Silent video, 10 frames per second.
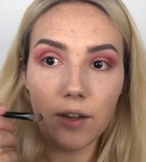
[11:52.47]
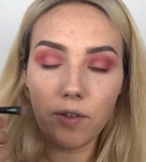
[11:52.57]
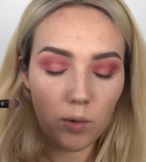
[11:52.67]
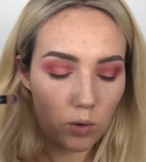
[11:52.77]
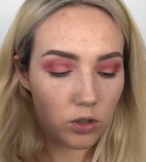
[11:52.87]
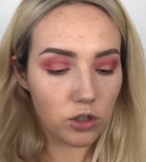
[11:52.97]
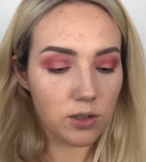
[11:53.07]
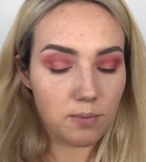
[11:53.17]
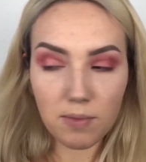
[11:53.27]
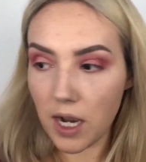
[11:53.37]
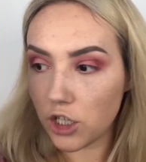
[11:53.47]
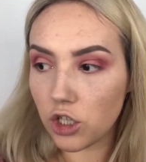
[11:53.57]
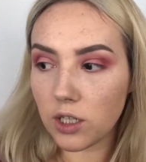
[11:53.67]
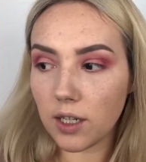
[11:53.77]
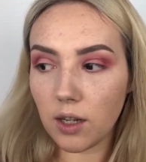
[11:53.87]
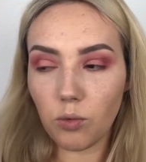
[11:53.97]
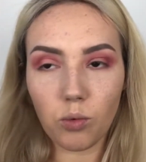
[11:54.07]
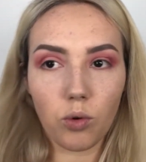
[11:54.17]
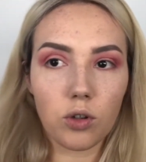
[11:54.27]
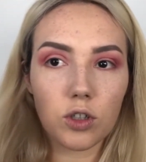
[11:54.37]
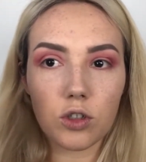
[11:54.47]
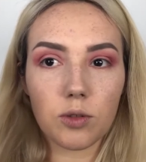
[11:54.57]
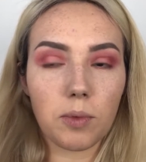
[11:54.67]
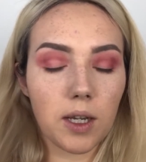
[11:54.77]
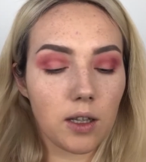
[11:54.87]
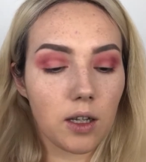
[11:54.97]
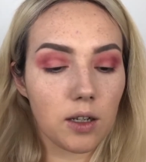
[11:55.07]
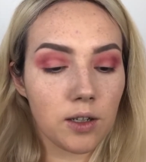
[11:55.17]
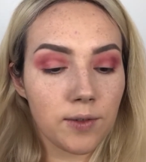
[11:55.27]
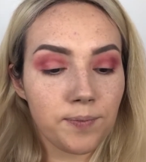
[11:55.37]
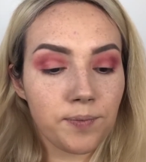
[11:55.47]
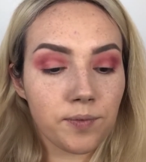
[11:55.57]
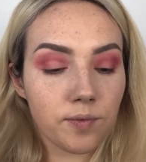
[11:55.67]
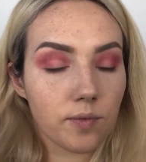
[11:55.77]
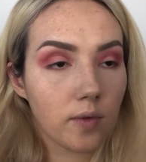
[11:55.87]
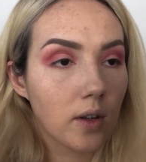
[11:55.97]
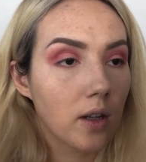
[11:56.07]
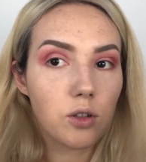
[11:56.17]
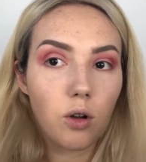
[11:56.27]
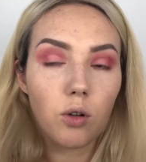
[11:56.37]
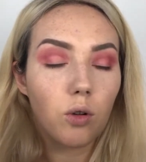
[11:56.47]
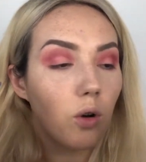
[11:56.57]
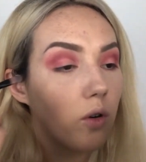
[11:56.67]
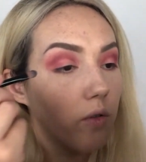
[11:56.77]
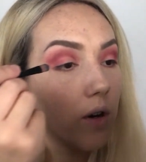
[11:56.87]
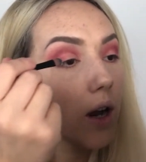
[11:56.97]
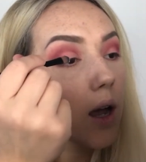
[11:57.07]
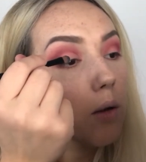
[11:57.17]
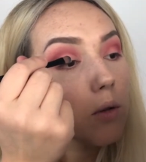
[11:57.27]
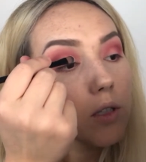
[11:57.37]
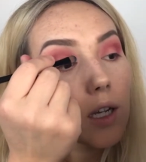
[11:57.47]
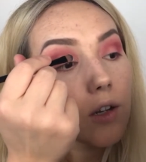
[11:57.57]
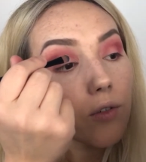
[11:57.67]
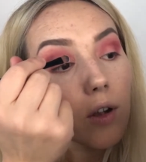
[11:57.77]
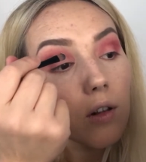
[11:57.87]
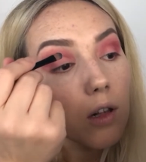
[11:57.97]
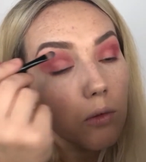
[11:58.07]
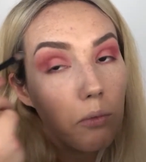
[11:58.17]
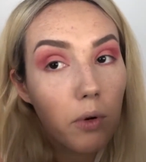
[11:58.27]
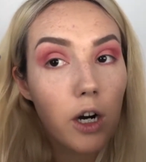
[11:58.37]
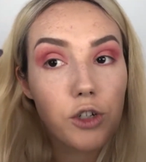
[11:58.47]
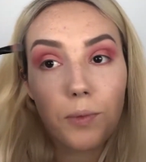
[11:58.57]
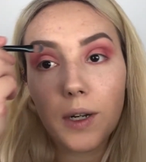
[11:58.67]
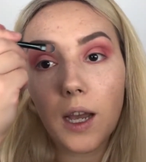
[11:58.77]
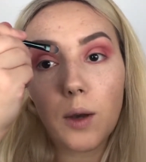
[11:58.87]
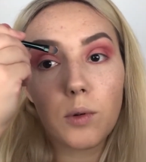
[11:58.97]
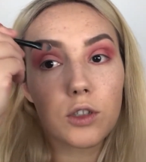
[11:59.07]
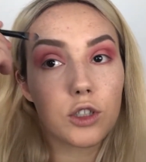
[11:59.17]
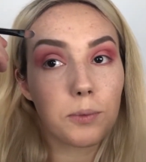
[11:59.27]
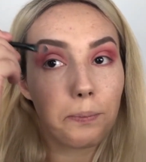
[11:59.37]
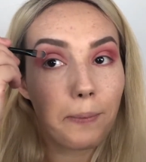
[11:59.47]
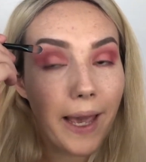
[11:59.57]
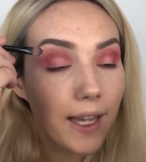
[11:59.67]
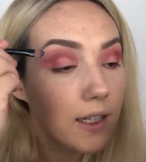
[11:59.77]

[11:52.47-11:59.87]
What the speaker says: If I want to smudge it and want it to make like it's all over, I will take regular brush, but I want to pack